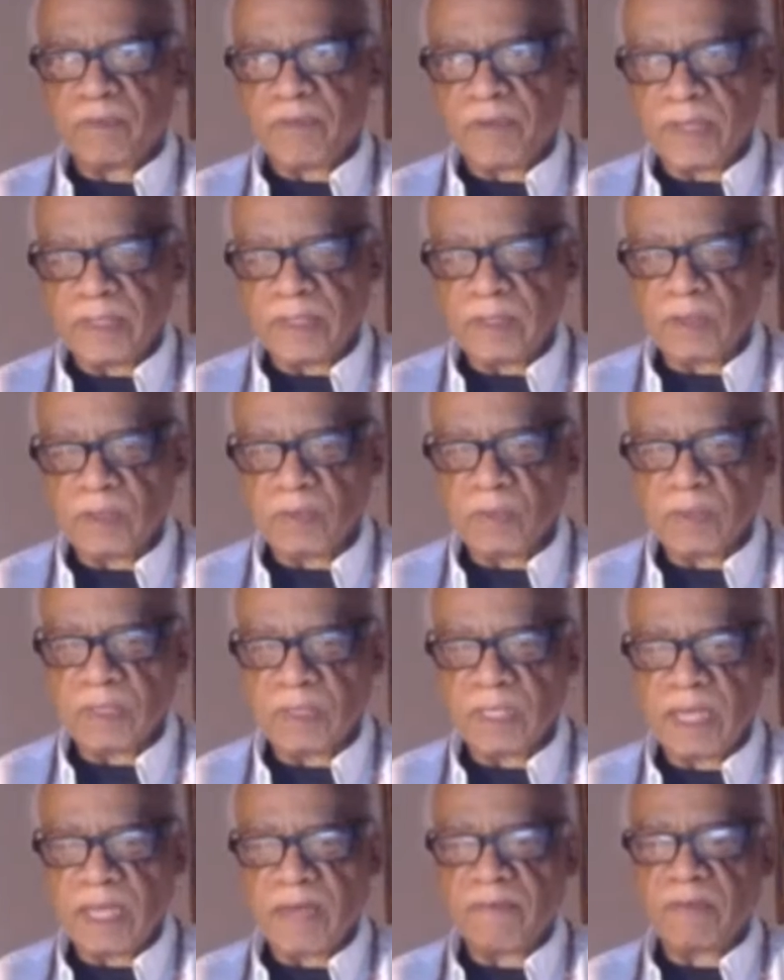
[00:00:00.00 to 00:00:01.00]
faced
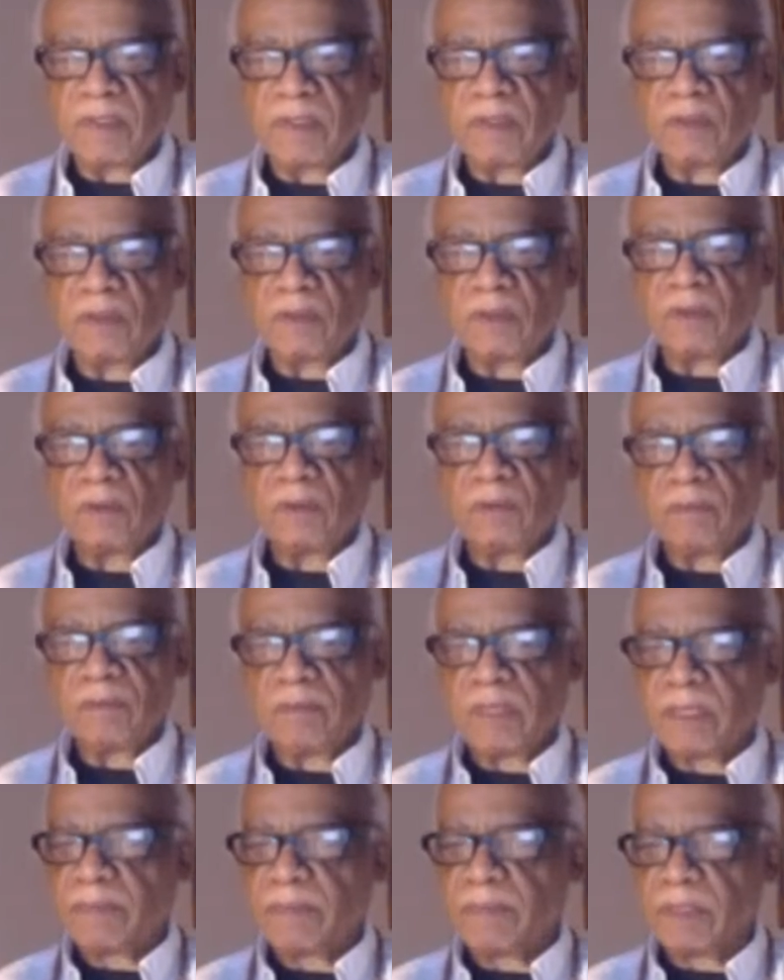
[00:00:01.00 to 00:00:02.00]
with having to
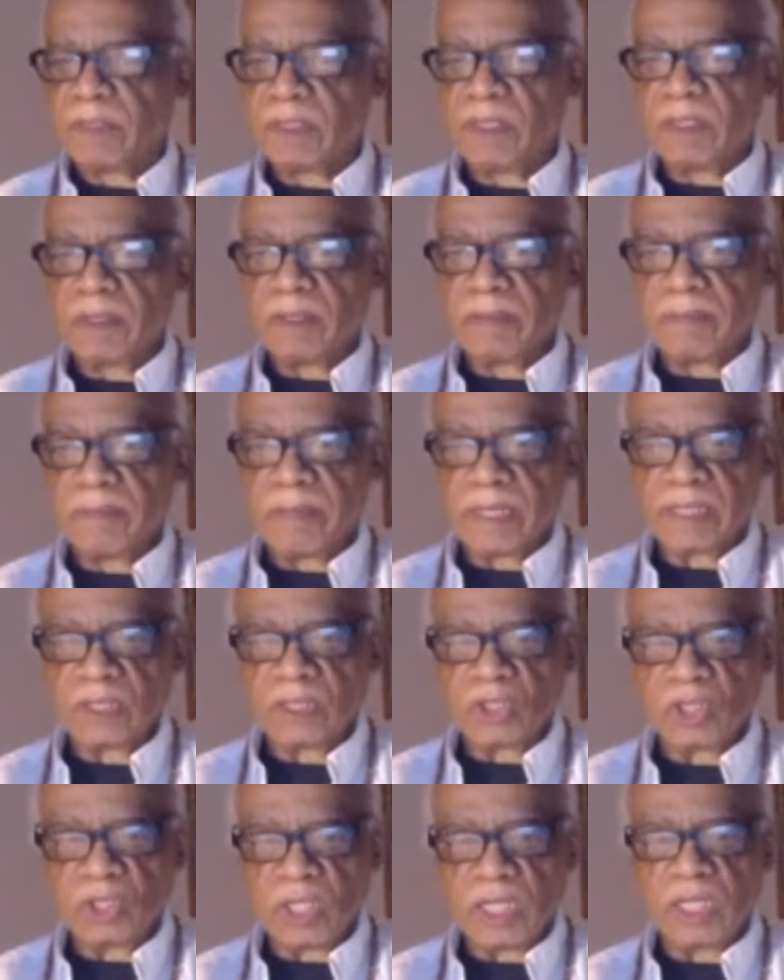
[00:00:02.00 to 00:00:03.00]
maybe
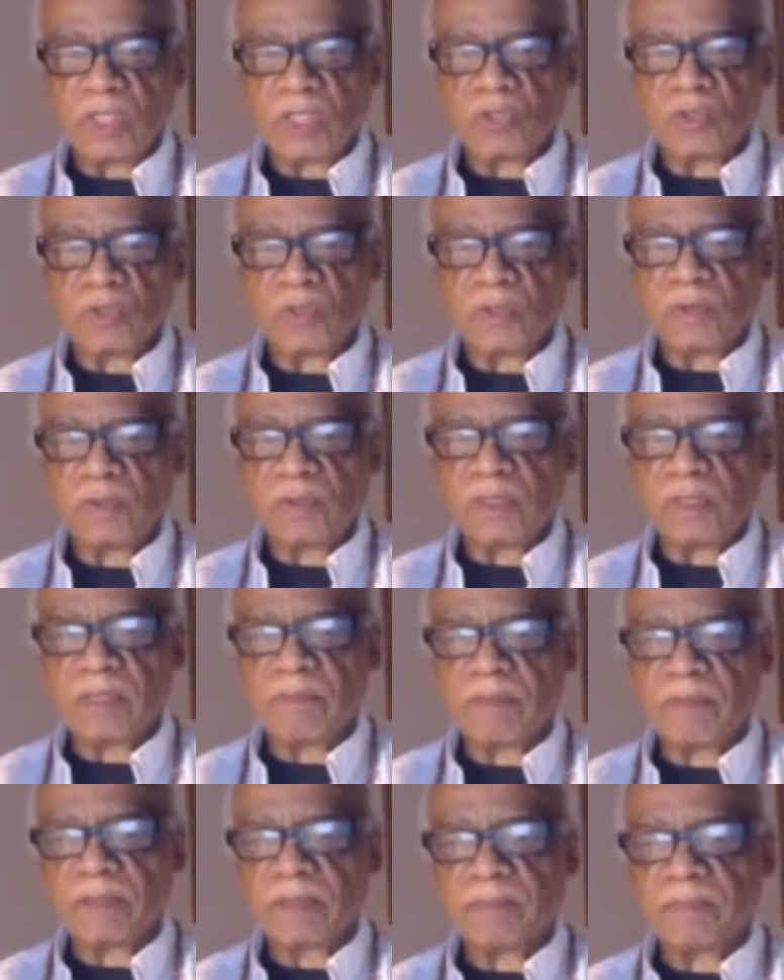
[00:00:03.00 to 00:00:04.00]
make a change or do
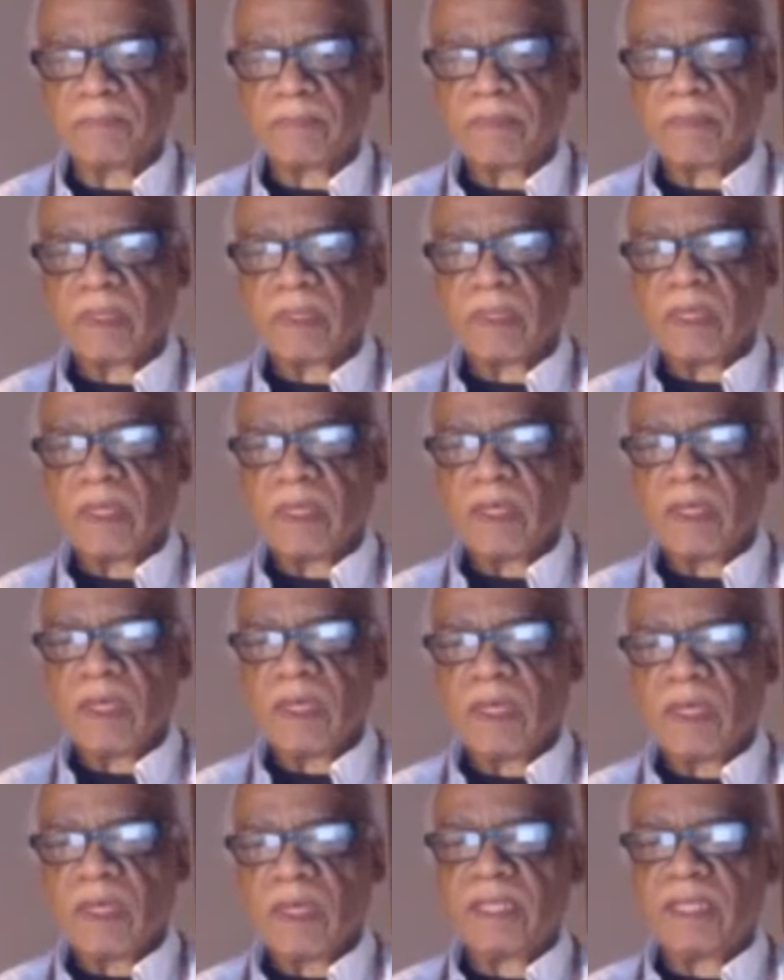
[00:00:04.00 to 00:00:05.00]
something,
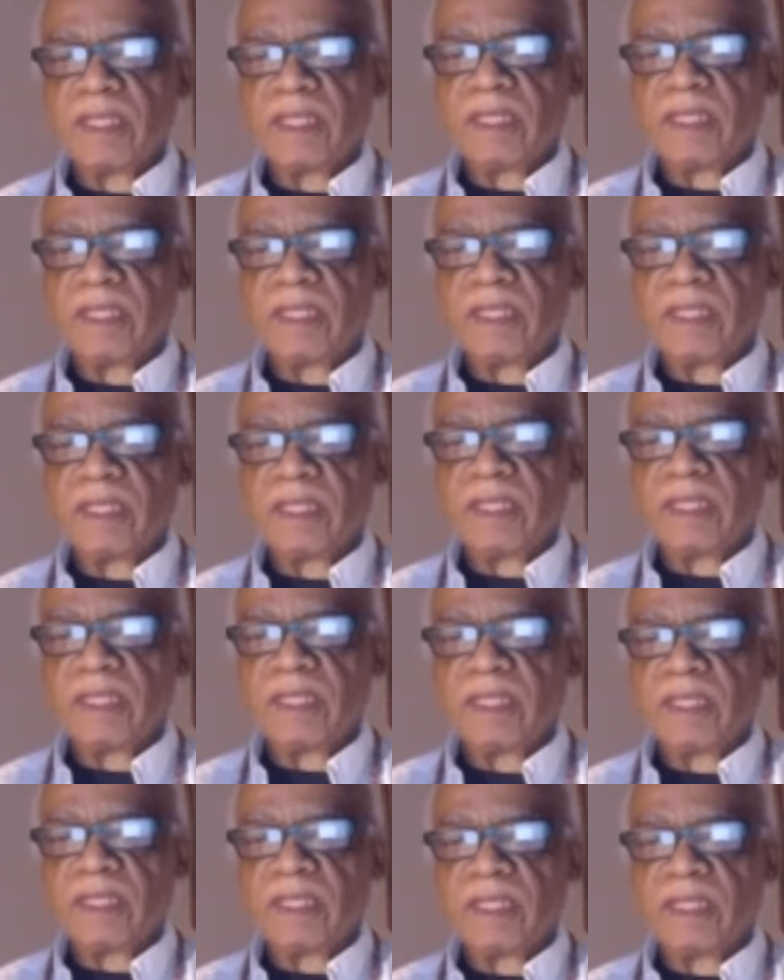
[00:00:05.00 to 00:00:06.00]
but then they
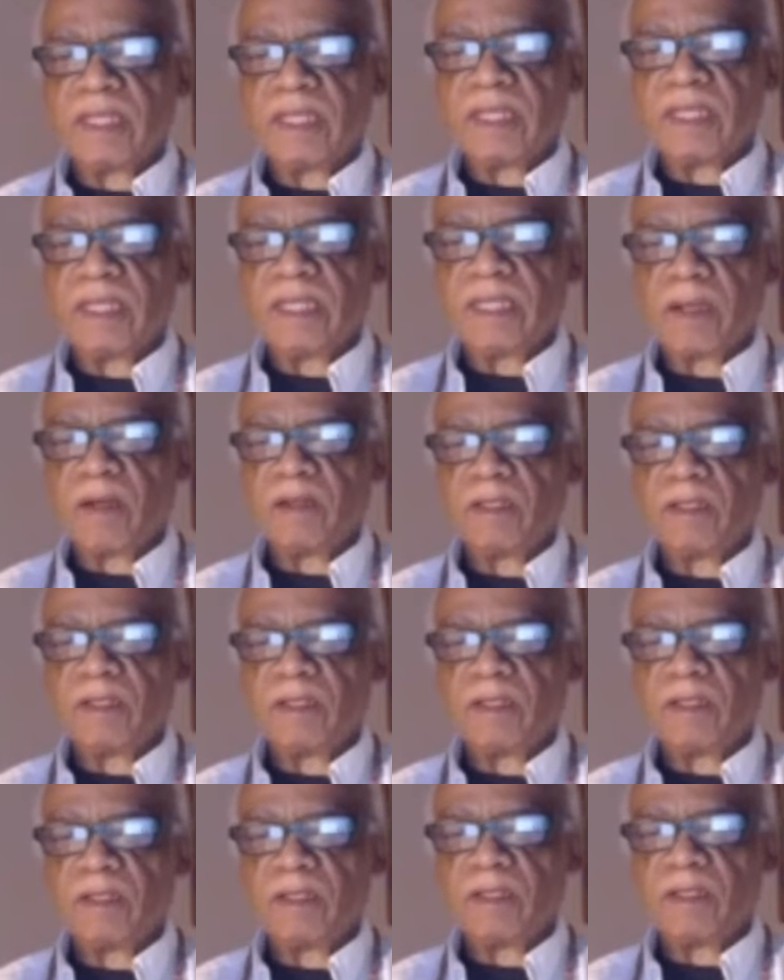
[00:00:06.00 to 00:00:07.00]
need a period
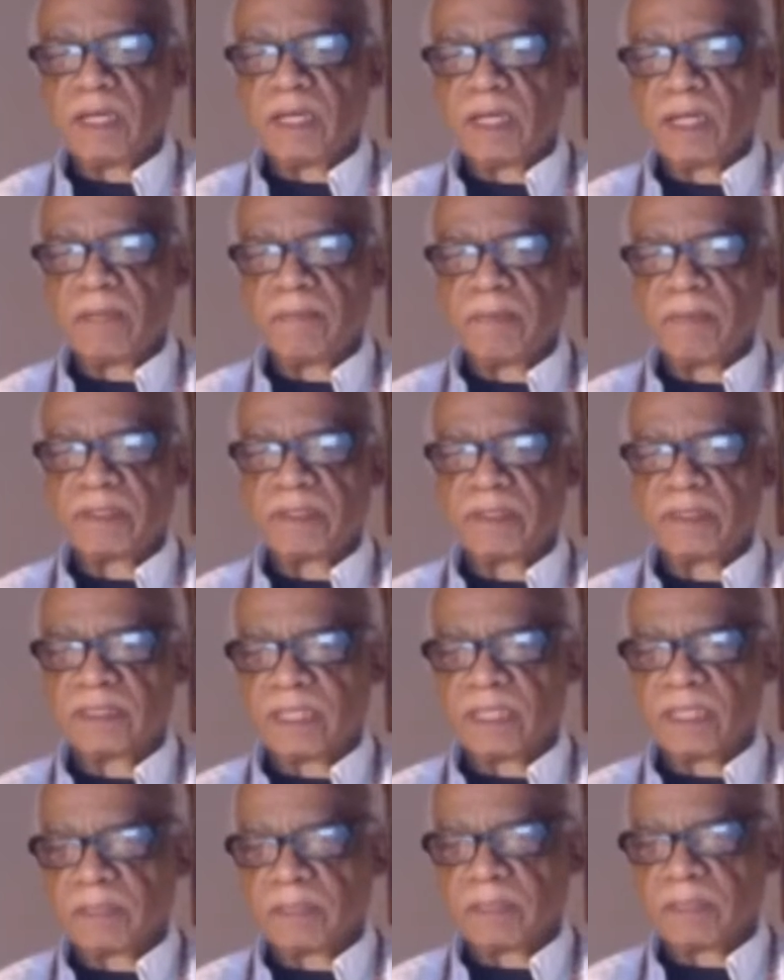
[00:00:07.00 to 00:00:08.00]
of time, a
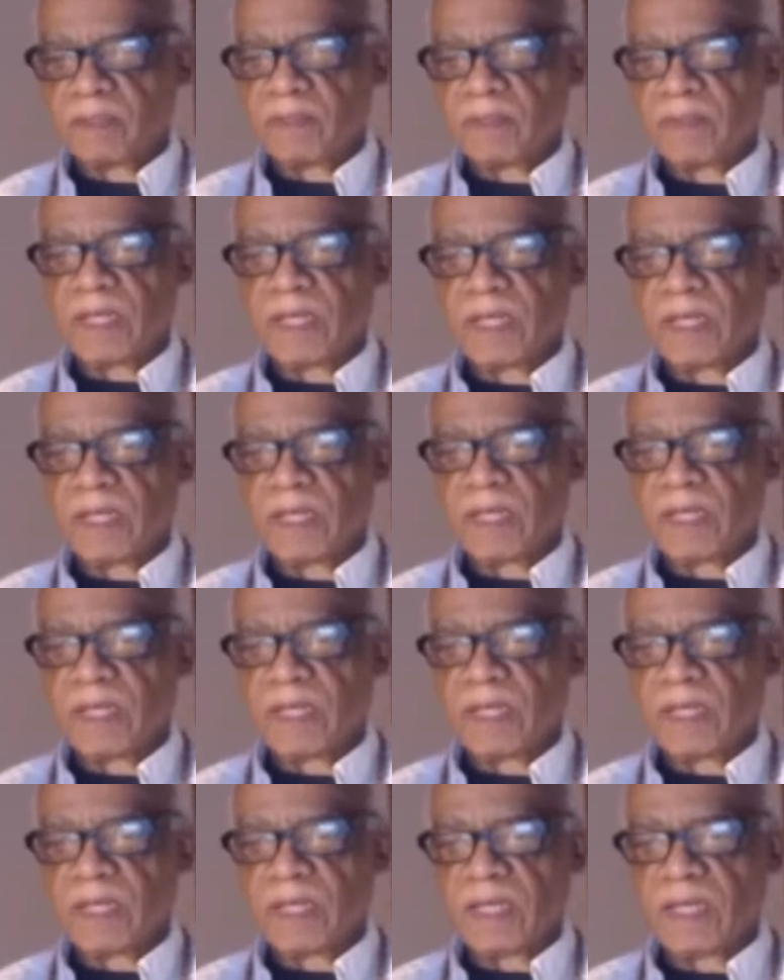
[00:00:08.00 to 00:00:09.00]
set period of time
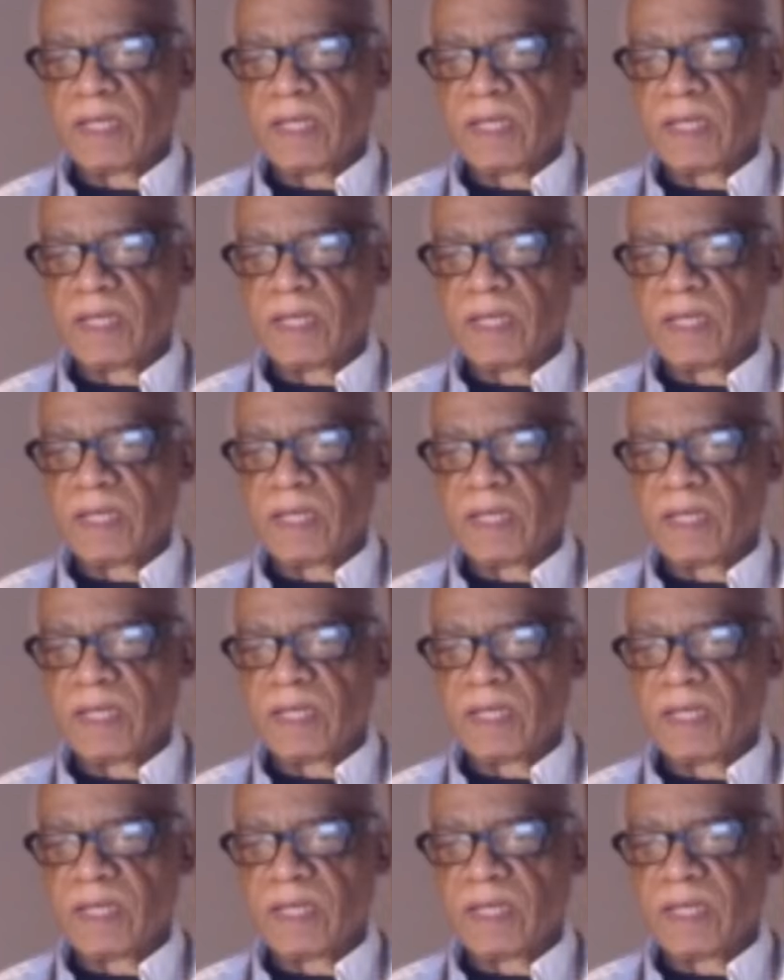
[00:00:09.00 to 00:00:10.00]
between
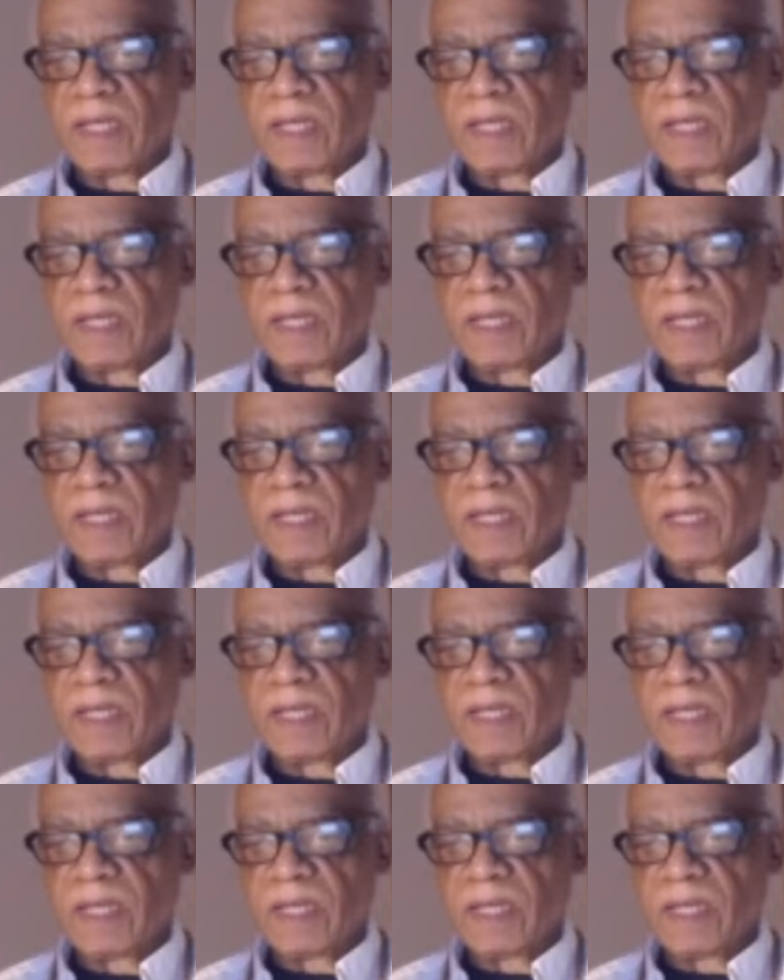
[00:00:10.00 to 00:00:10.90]
their first